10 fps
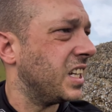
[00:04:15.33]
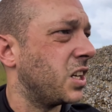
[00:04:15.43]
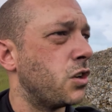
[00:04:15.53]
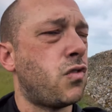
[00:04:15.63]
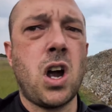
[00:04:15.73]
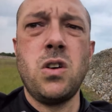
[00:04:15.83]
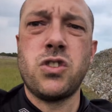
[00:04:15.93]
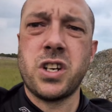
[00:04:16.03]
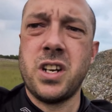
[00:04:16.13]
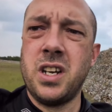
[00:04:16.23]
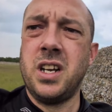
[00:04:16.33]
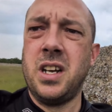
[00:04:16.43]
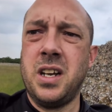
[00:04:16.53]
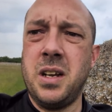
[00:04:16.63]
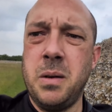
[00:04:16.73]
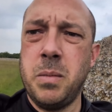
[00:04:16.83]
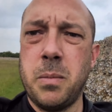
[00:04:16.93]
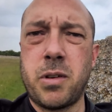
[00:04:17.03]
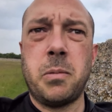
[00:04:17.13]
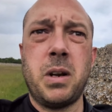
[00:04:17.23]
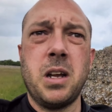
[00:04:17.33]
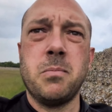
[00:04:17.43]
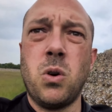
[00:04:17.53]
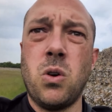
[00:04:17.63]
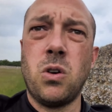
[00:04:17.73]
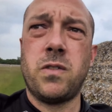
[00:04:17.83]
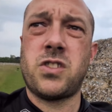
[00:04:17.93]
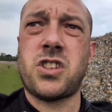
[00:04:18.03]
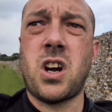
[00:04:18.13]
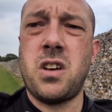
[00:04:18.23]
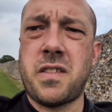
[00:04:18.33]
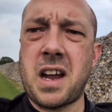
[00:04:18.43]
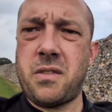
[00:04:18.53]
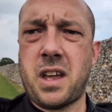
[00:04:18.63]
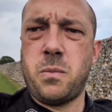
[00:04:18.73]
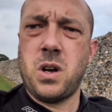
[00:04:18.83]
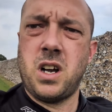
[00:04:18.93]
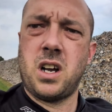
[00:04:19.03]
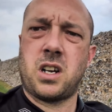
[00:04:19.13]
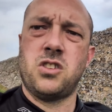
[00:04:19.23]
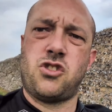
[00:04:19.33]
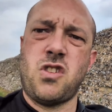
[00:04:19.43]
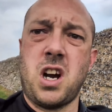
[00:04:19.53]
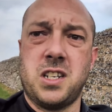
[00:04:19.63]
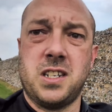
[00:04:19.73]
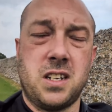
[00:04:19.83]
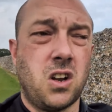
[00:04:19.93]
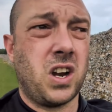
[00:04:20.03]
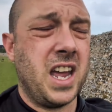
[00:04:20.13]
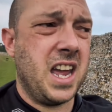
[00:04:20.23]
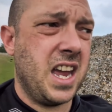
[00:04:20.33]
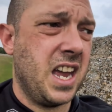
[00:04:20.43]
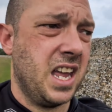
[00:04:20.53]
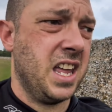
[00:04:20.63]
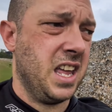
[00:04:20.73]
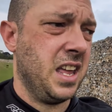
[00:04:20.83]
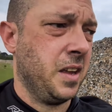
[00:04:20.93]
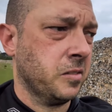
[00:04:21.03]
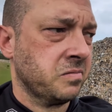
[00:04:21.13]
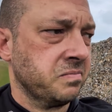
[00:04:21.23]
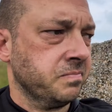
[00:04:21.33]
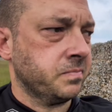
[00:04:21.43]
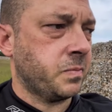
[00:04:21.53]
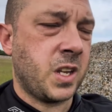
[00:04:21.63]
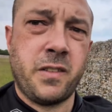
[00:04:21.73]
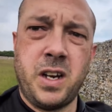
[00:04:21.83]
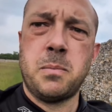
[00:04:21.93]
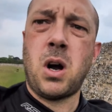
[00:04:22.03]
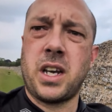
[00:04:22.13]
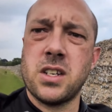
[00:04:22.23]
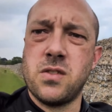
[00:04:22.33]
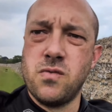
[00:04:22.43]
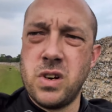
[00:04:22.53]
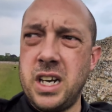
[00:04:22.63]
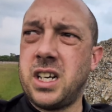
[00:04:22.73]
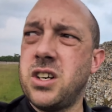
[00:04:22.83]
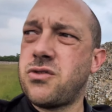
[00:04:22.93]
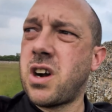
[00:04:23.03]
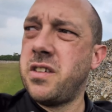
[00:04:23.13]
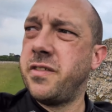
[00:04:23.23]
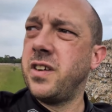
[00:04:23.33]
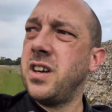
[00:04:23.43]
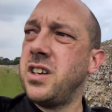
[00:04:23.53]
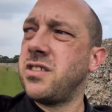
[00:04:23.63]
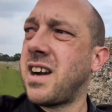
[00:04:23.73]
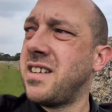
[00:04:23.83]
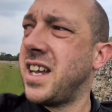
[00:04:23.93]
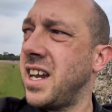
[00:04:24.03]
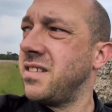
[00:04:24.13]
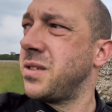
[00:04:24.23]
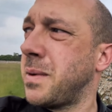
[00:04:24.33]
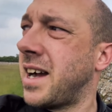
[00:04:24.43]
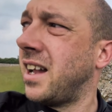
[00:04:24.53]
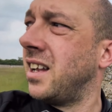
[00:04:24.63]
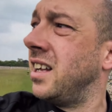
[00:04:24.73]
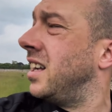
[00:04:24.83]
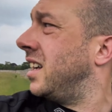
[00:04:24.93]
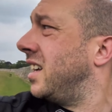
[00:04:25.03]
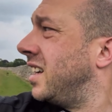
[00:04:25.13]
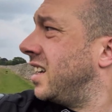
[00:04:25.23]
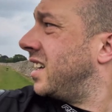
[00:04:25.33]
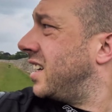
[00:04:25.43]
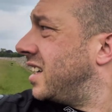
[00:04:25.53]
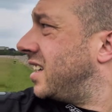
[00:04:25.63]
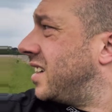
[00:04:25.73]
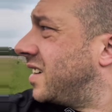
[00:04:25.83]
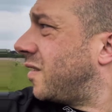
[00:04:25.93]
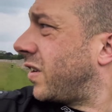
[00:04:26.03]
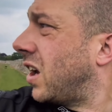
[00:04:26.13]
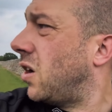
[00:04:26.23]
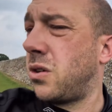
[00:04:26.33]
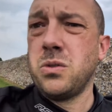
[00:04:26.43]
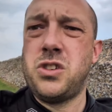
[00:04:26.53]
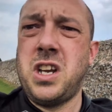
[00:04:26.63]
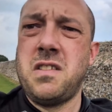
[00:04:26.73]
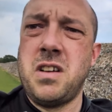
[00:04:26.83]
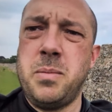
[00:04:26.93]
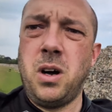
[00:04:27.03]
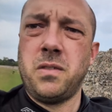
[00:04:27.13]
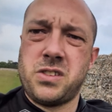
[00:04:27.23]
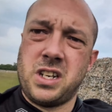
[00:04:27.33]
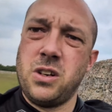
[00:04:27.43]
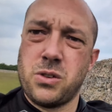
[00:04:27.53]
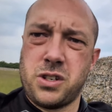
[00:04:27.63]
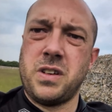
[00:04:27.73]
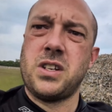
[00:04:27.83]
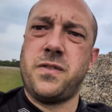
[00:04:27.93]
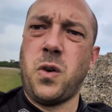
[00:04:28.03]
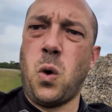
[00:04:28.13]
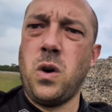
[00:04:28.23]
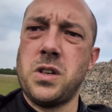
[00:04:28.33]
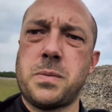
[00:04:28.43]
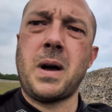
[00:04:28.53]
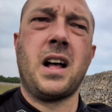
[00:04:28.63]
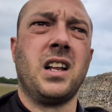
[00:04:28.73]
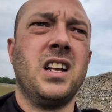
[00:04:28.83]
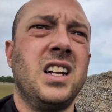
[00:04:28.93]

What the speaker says: corrosion, but probably more of a sign of how they were constructed along here. I think I might get some really good drone footage around here as well of the local scenery, but obviously also this fort as well.